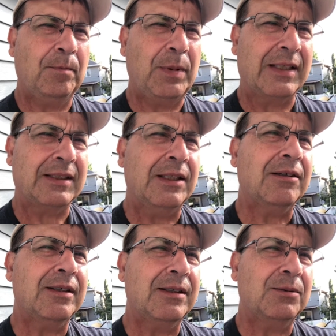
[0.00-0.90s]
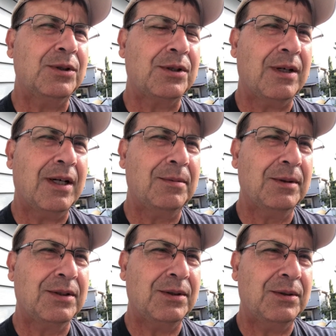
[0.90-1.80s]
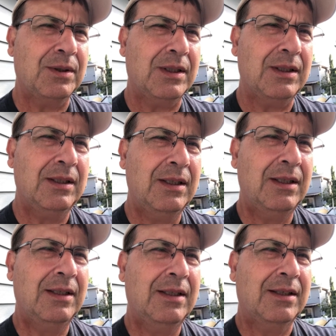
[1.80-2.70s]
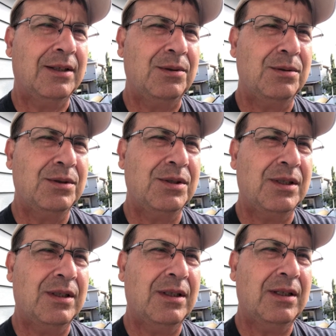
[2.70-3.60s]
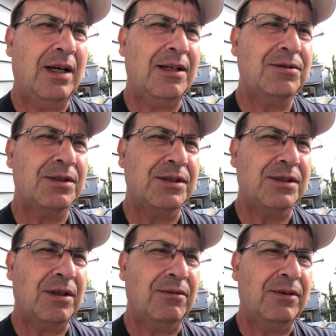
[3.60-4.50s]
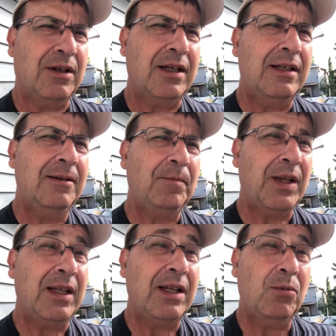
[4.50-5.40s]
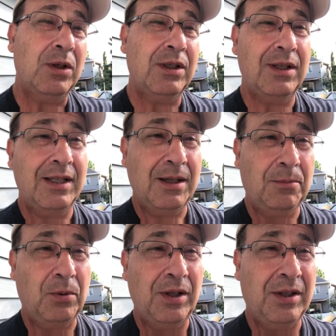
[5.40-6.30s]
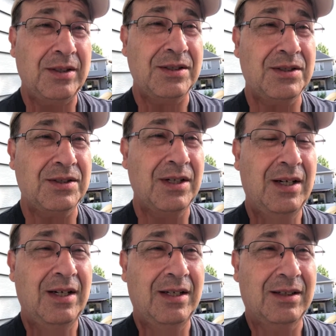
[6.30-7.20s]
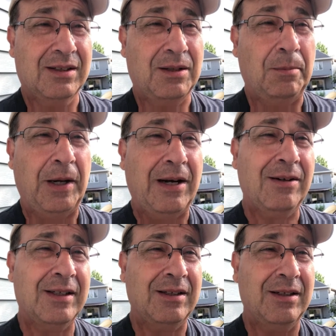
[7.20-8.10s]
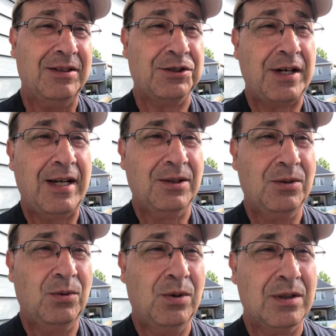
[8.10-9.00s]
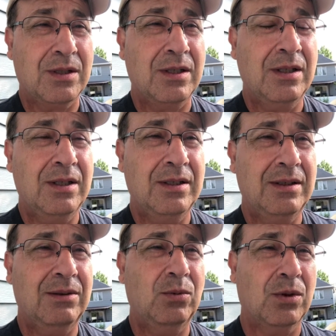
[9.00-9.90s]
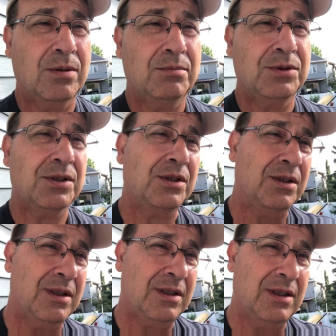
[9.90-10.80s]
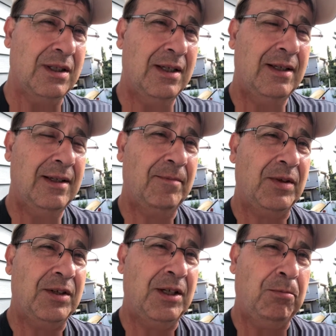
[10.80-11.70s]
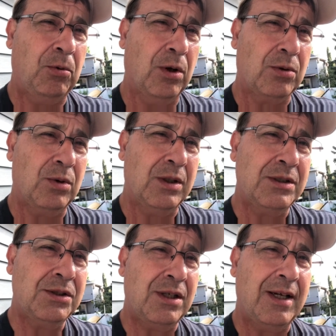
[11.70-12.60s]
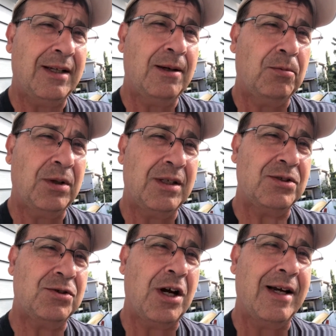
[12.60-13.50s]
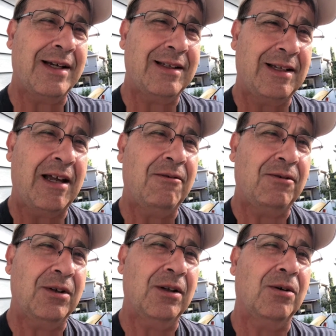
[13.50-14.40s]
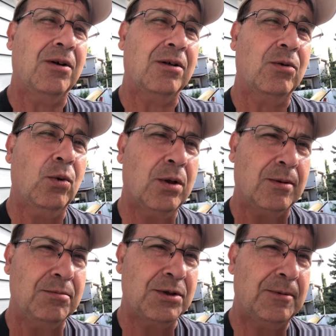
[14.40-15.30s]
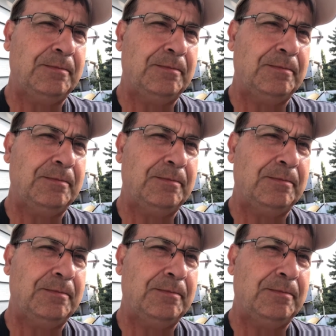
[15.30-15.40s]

bacteria, which are able to use the hydrogen sulfide, and then what you end up with is, comparing the shallow water worms to the deep water ones, you end up with these giant 10-foot long worms.